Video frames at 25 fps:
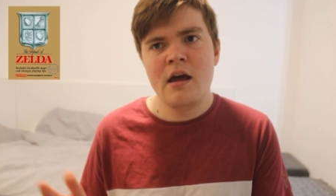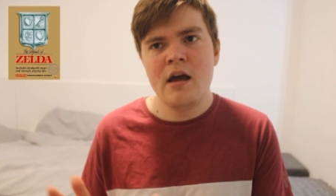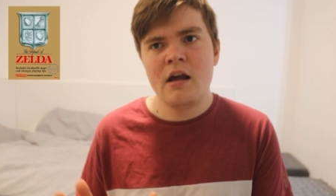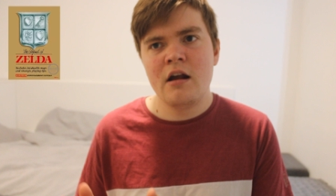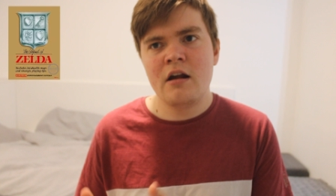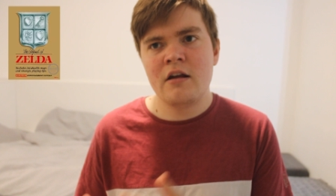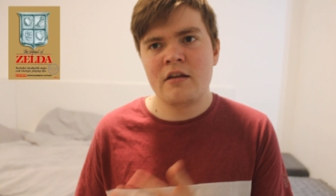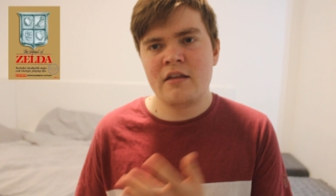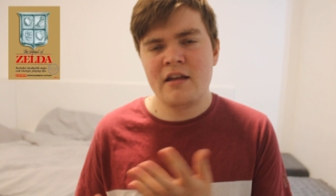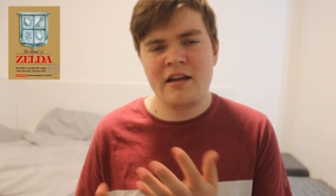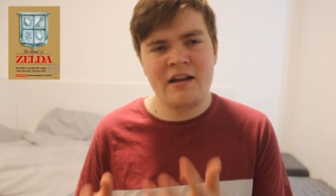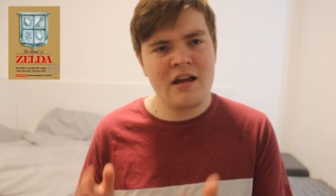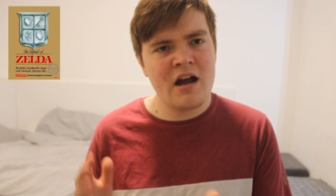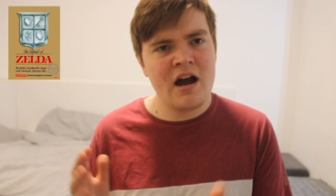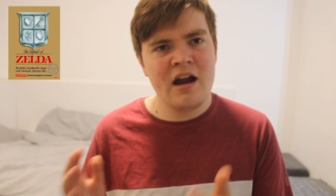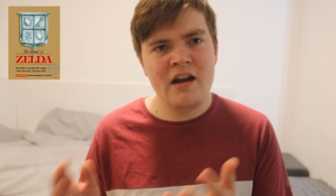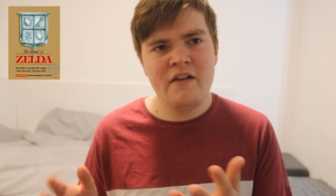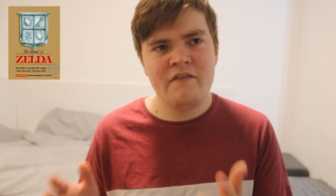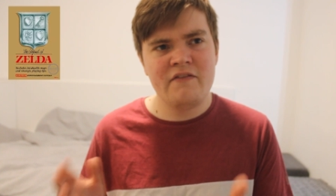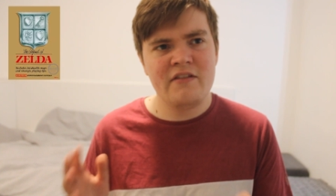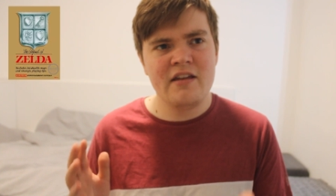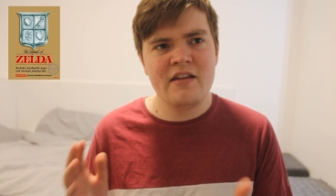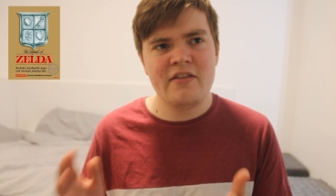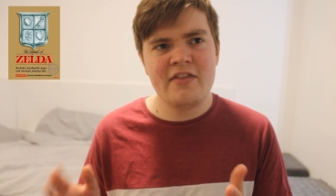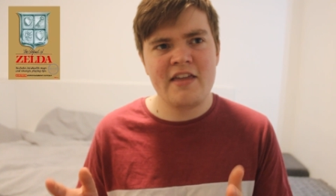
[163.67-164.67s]
because they kind
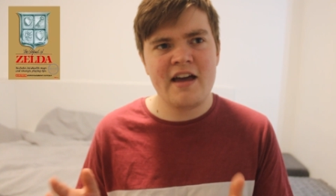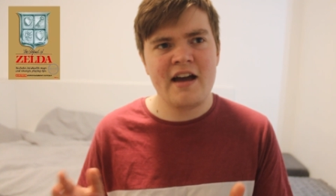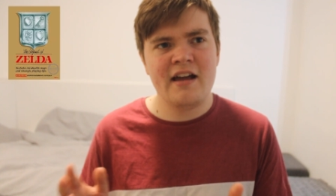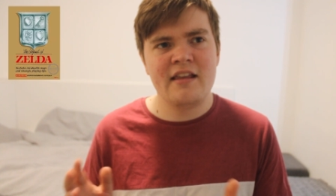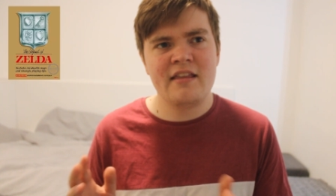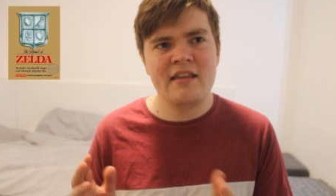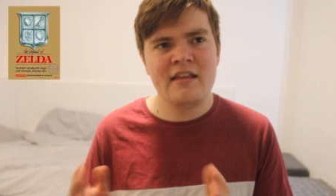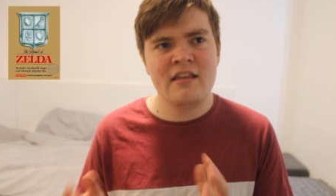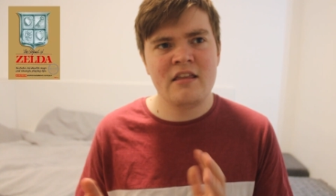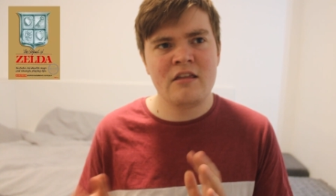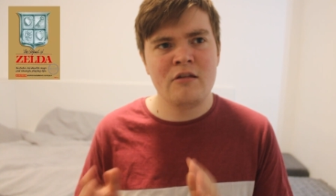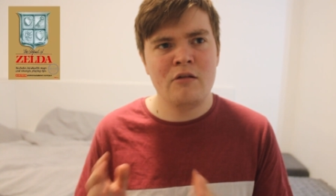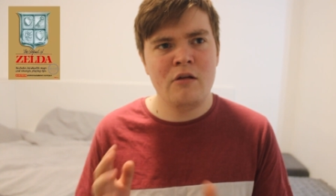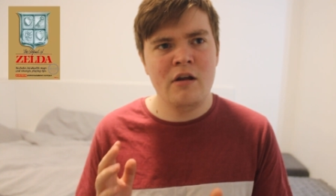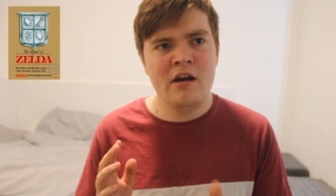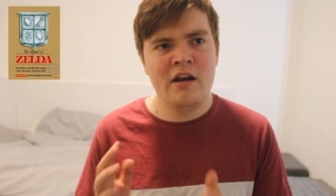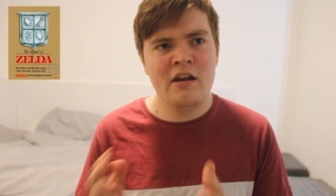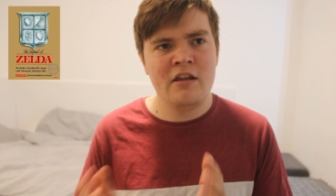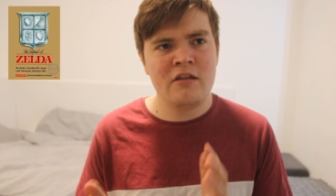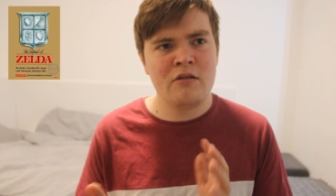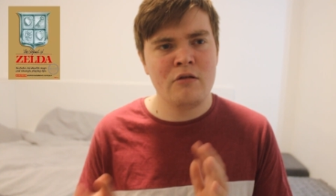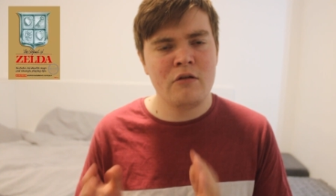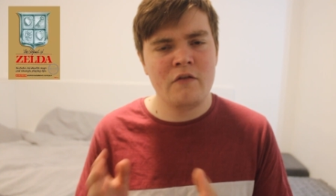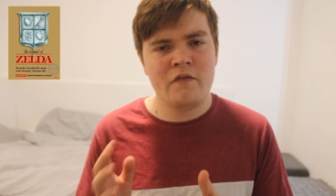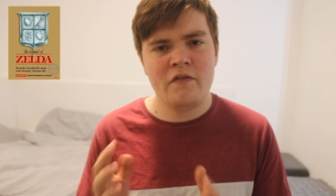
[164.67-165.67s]
of did that in, sort in
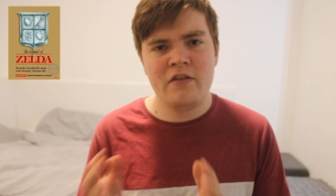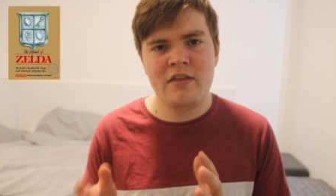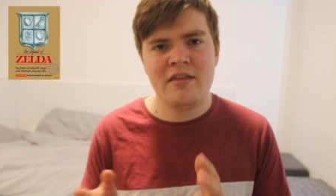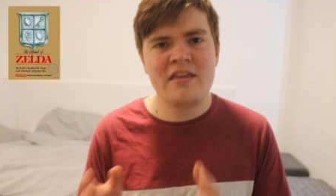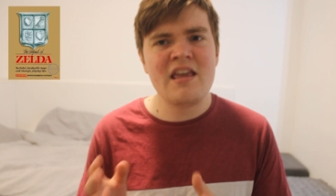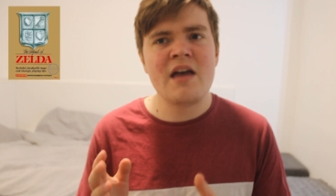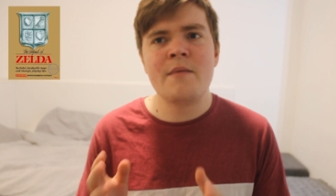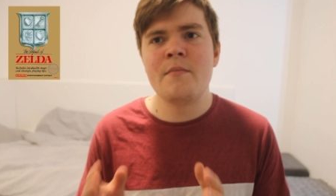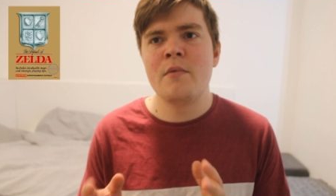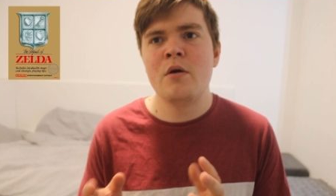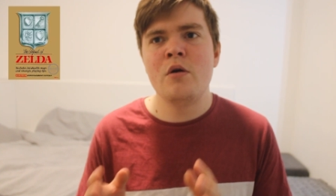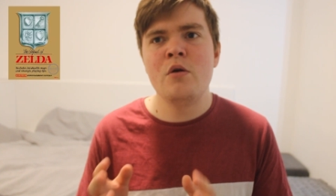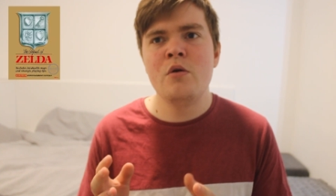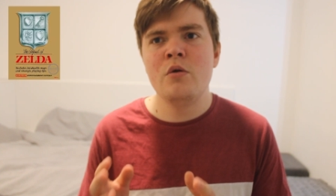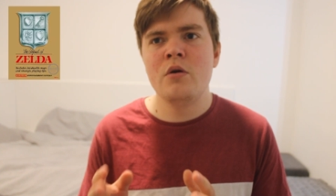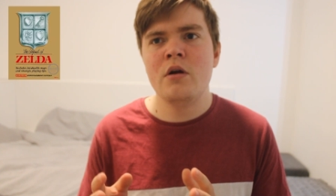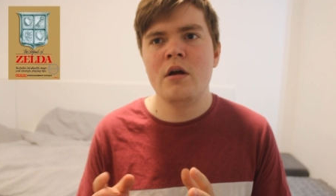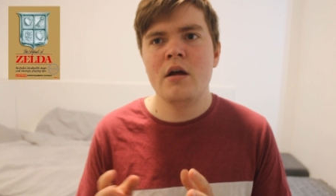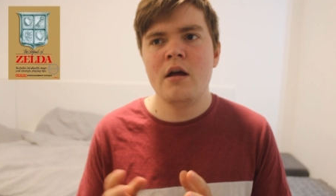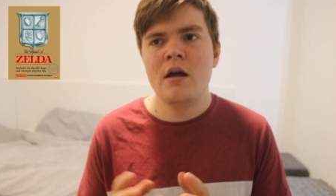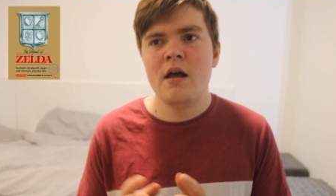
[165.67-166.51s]
a sort of demo